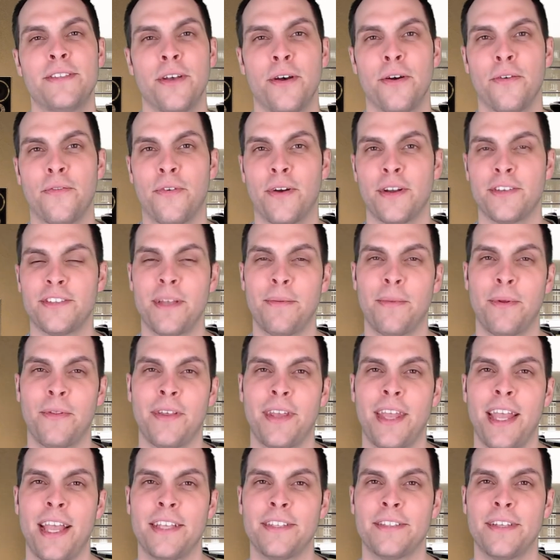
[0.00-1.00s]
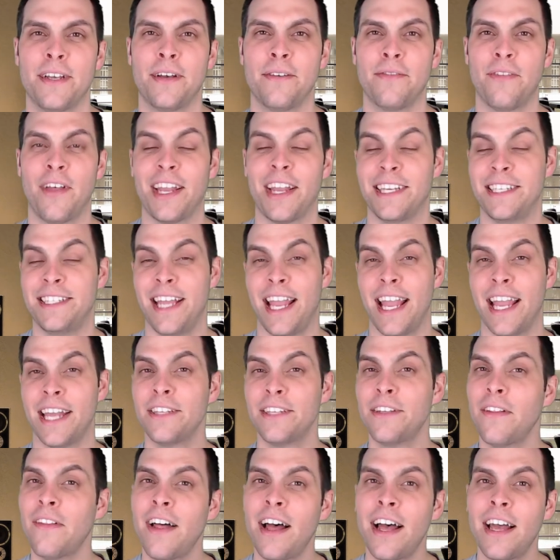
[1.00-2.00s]
So, for example, in the case of like
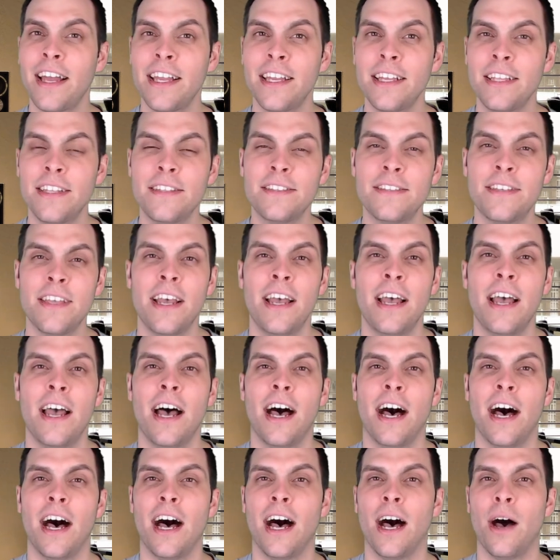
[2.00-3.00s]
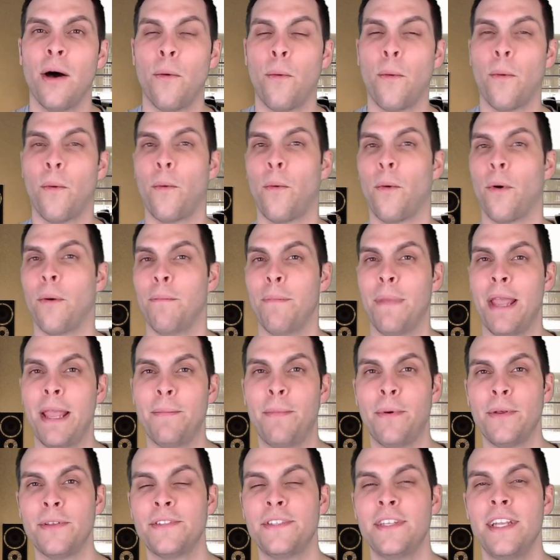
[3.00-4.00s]
dandelions uh, or, or
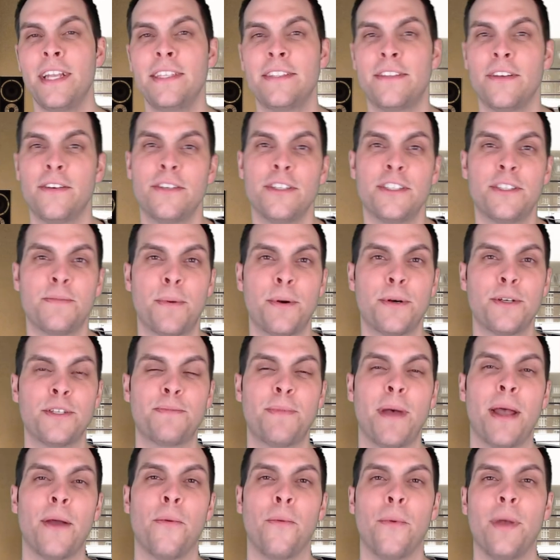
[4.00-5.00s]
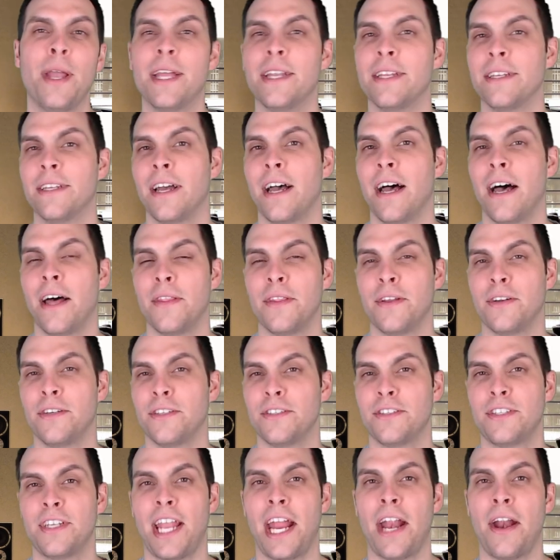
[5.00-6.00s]
maple seeds, they're dispersed by wind. Uh, they're
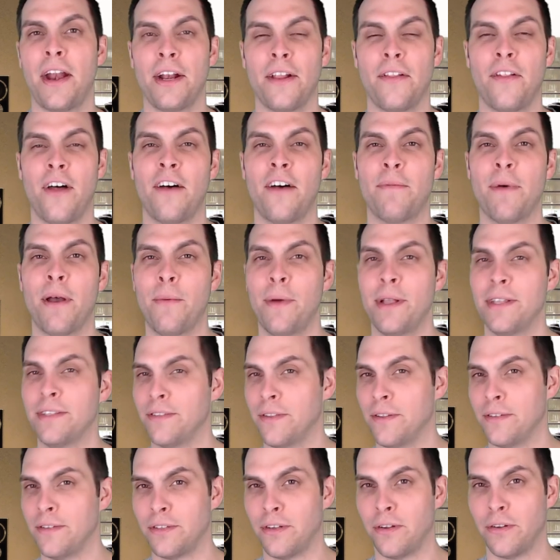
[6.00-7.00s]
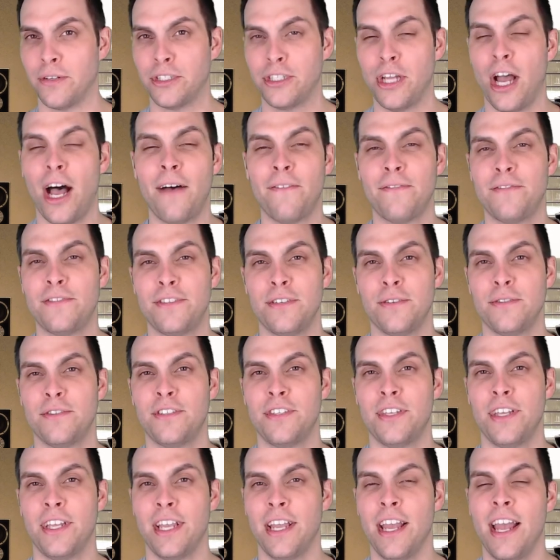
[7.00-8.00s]
just carried aloft by wind. So those little tufts you
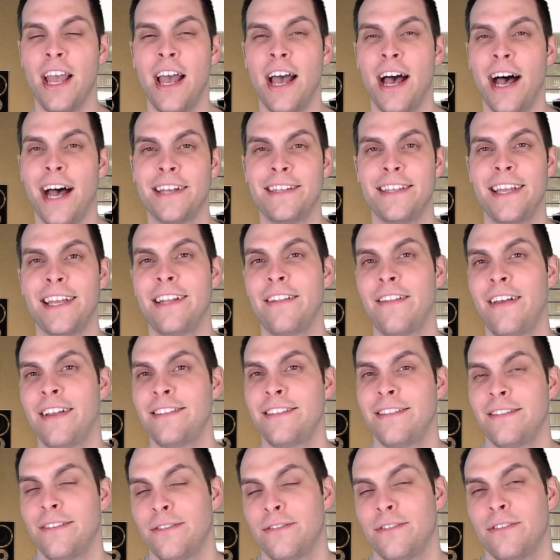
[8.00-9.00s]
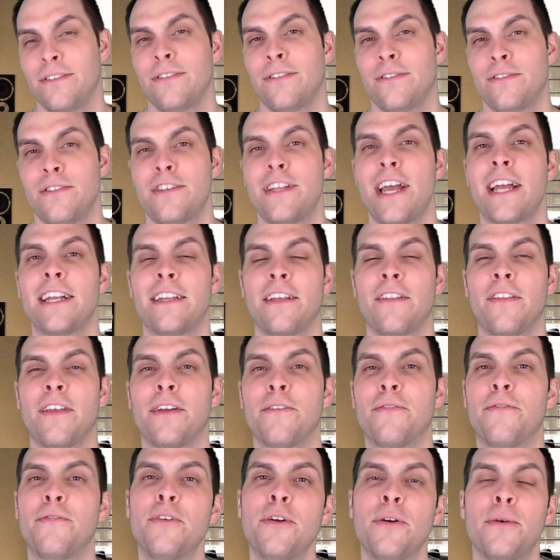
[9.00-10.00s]
see on dandelions, those are those are technically
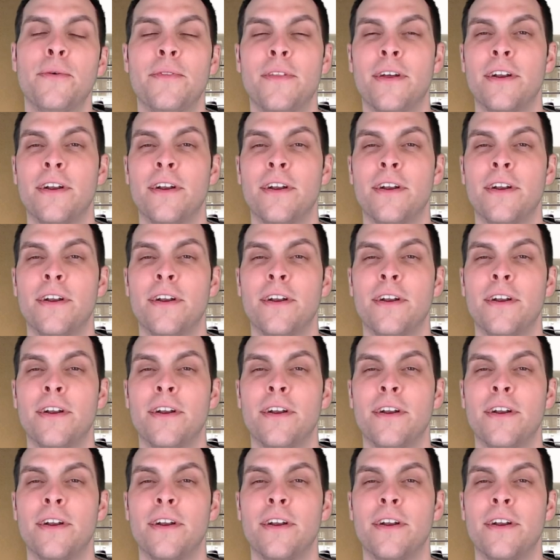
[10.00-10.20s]
a fruit.